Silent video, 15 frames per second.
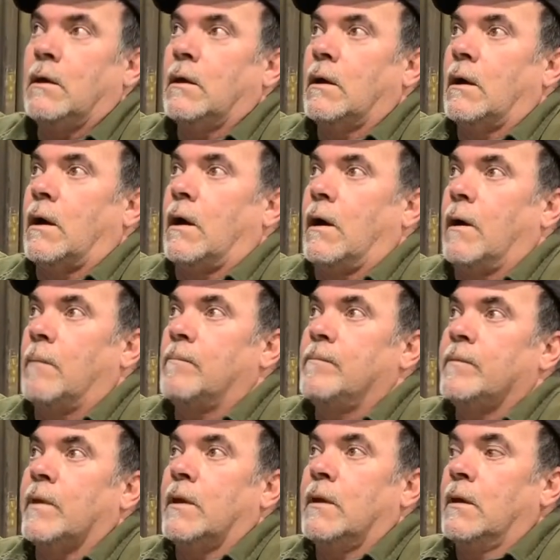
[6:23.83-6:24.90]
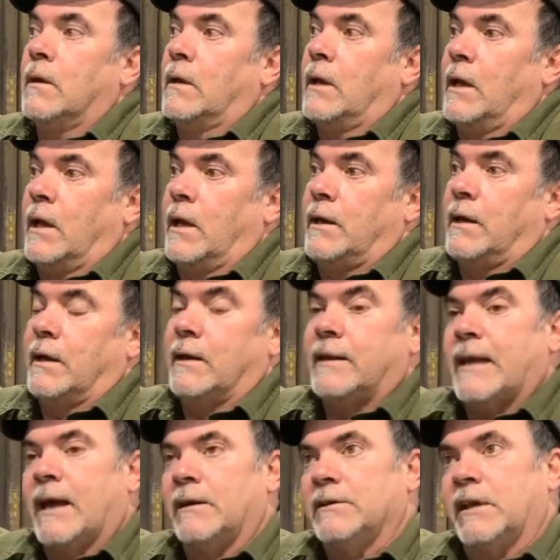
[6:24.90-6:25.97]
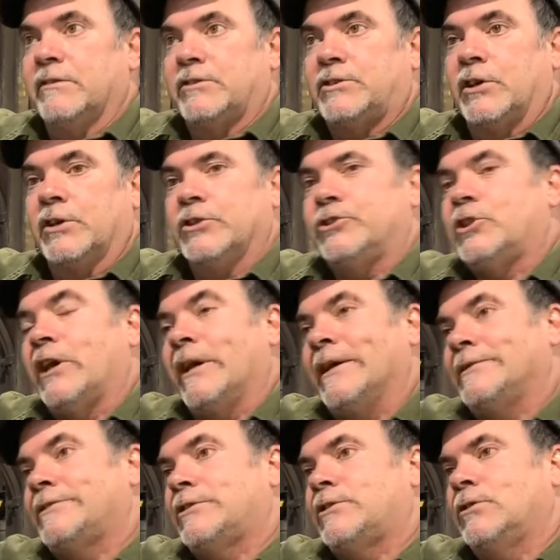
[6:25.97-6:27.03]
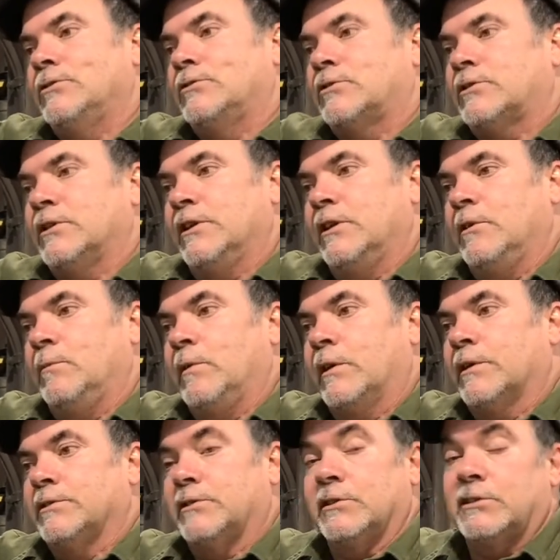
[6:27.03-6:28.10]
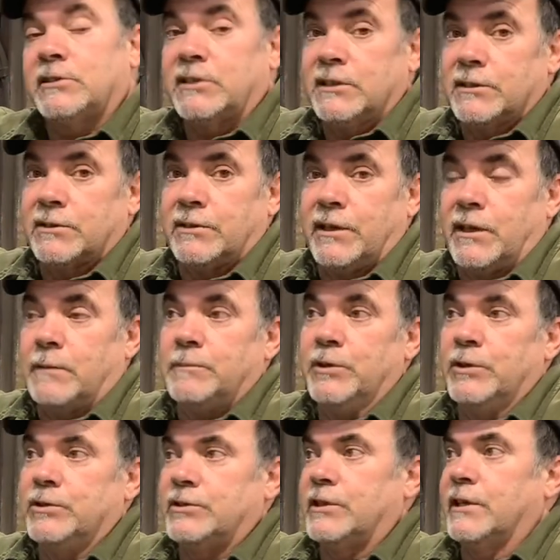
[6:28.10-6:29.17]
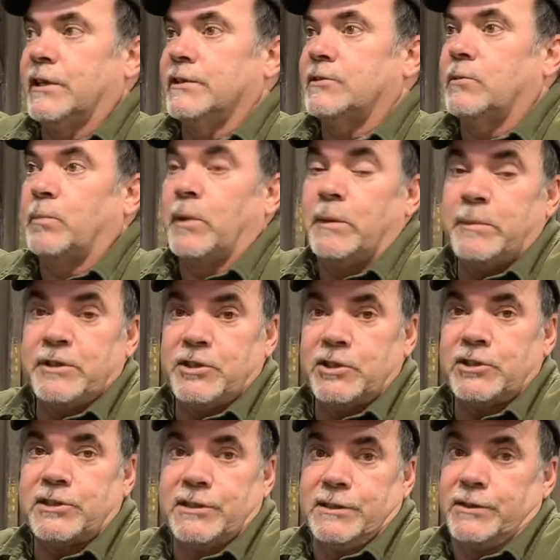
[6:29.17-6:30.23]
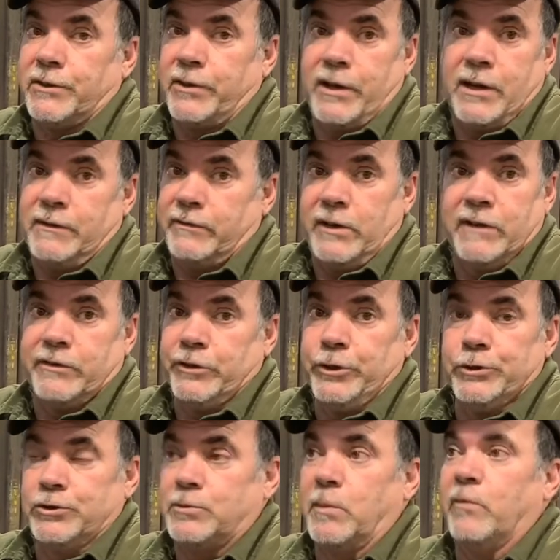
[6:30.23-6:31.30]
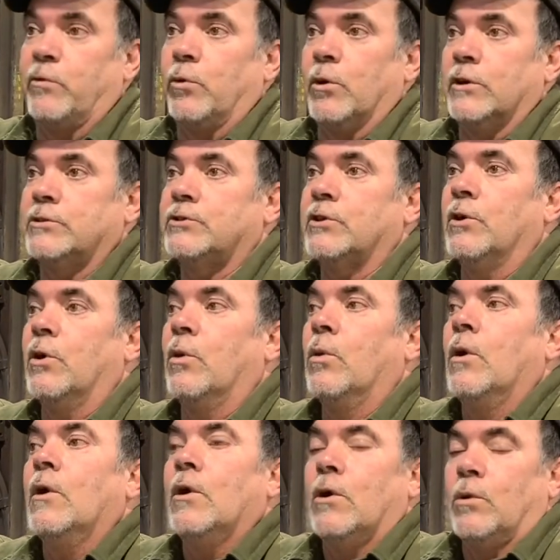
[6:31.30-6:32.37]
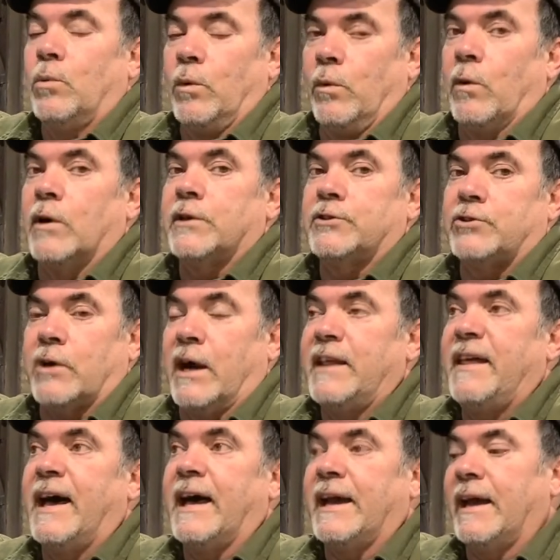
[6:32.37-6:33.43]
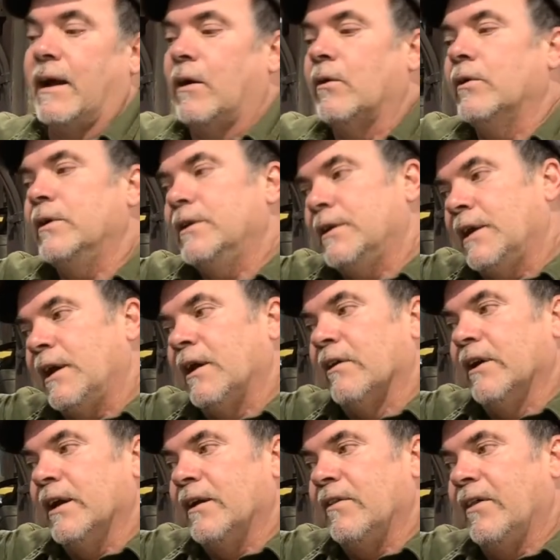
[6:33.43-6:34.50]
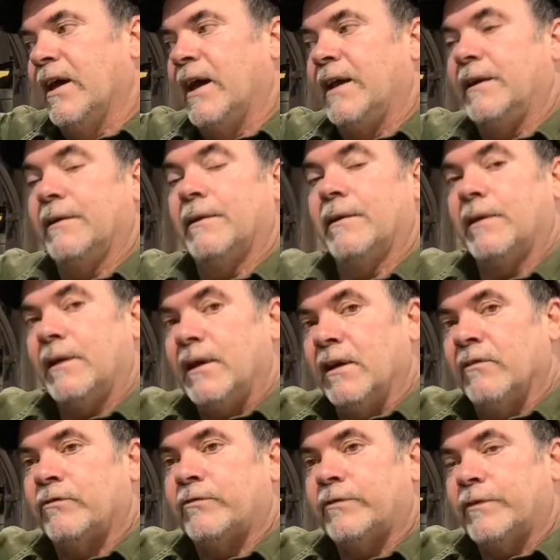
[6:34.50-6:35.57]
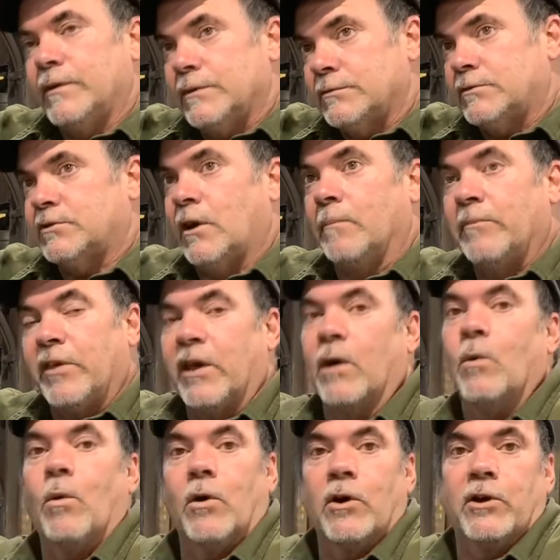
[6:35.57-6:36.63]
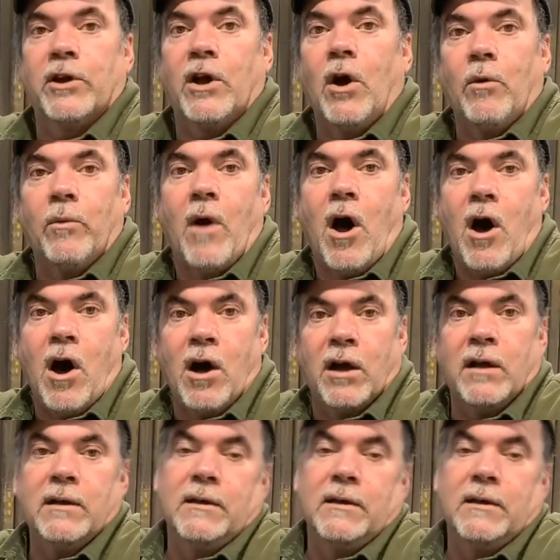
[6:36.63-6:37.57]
and that'll give us a good chance to see, because the sealer that I'm using, it's a PPG sealer that I've never used before, so we want to try that out in an area that if something were to go wrong,